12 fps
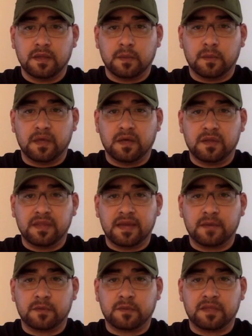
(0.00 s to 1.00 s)
Well,
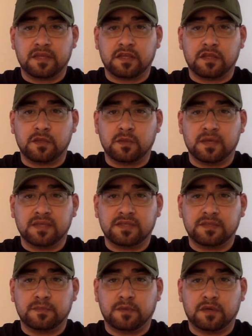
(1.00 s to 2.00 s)
that would be the U.S.
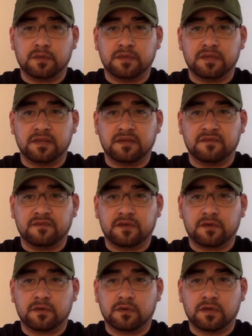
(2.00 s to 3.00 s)
Department of
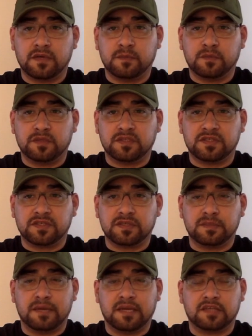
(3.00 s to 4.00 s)
Federal Emergency
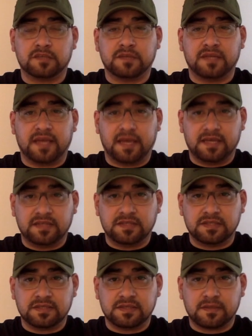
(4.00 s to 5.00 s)
Management
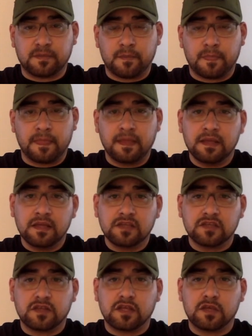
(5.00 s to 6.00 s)
Agency.
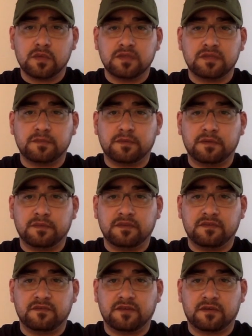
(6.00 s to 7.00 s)
So the U.S. Department
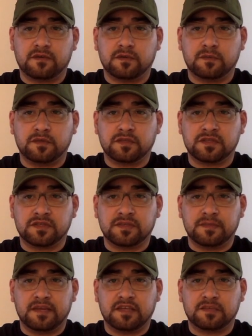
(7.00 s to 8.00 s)
of Federal Emergency
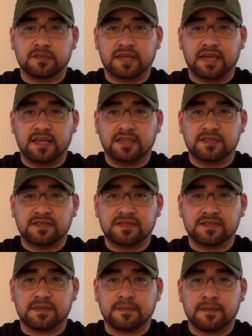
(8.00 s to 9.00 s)
Management Agency